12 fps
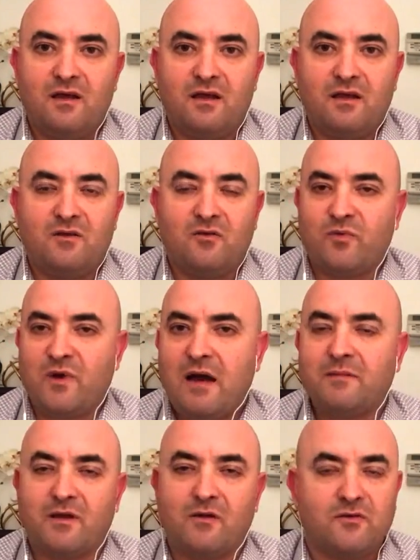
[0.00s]
you're
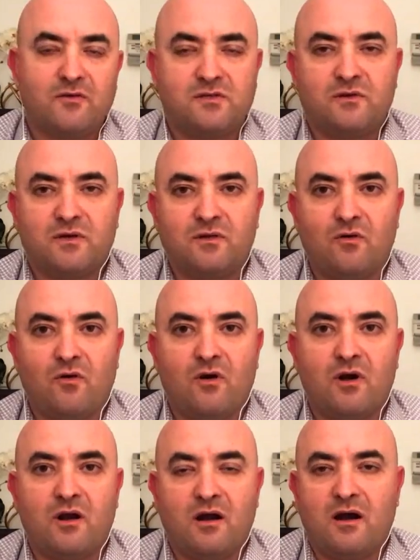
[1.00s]
probably going to
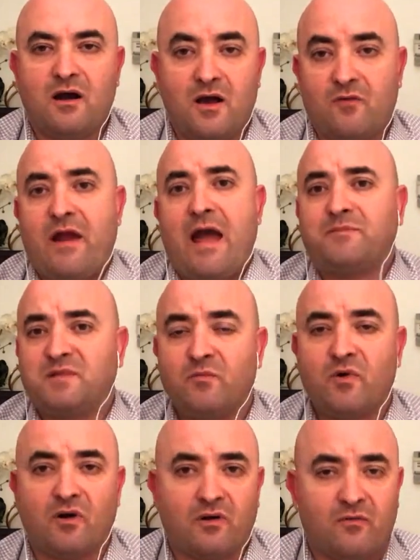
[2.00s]
ignore uh, a raptor
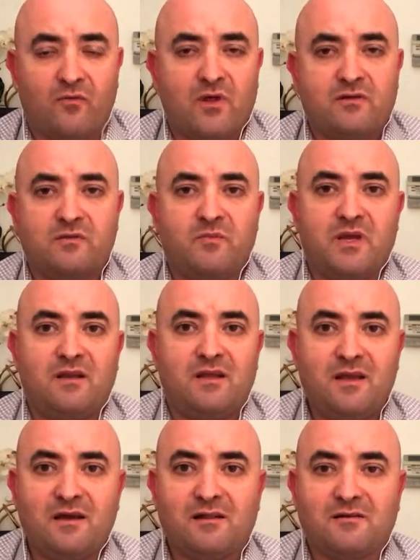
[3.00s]
bird, whether it be an
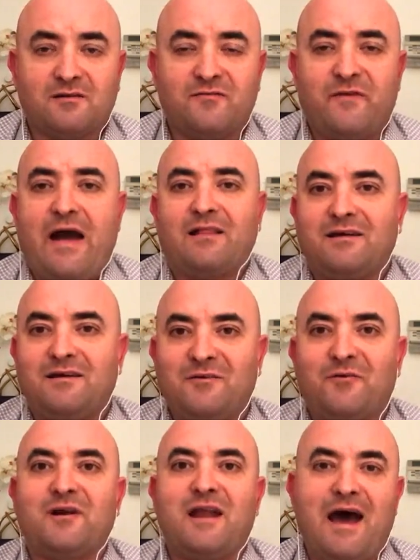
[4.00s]
eagle or a falcon
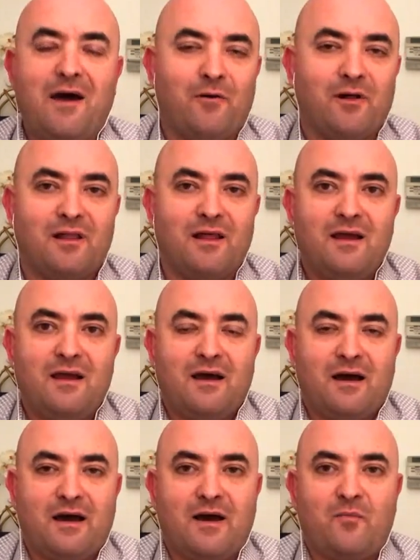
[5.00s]
or an owl.
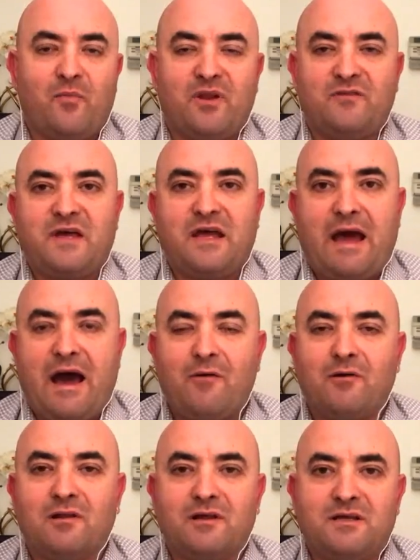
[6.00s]
Uh, but if that
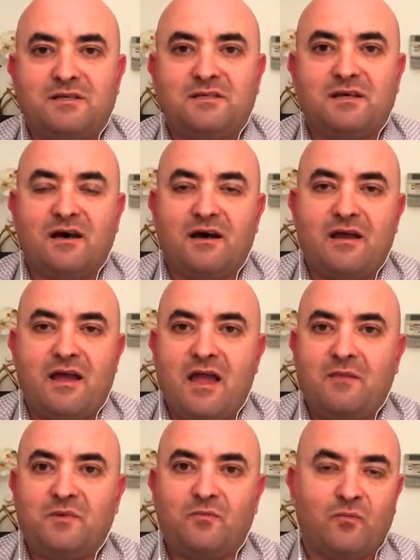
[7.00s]
owl is uh,
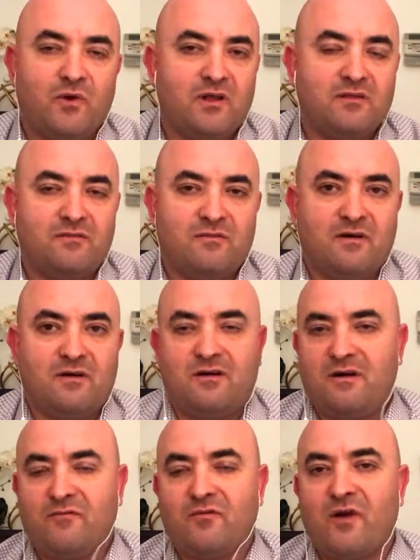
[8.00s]
aimed with uh,
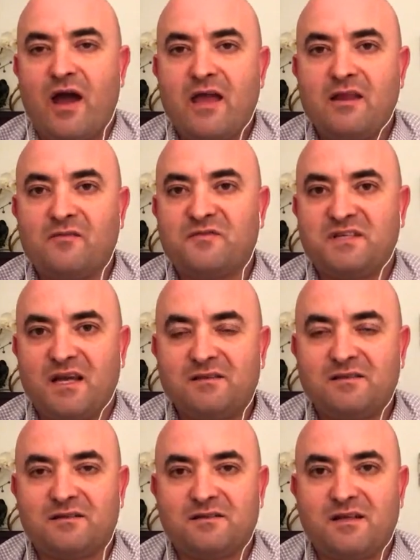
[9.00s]
a variety of
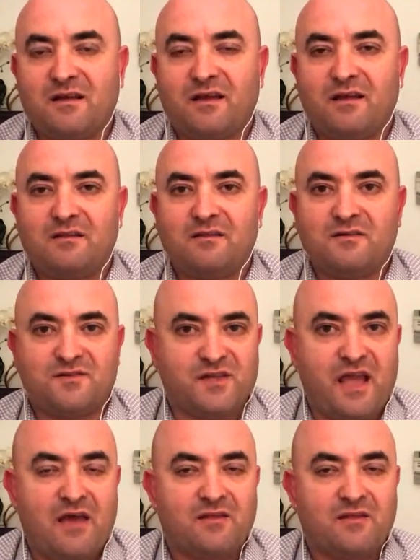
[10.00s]
sensors that can scan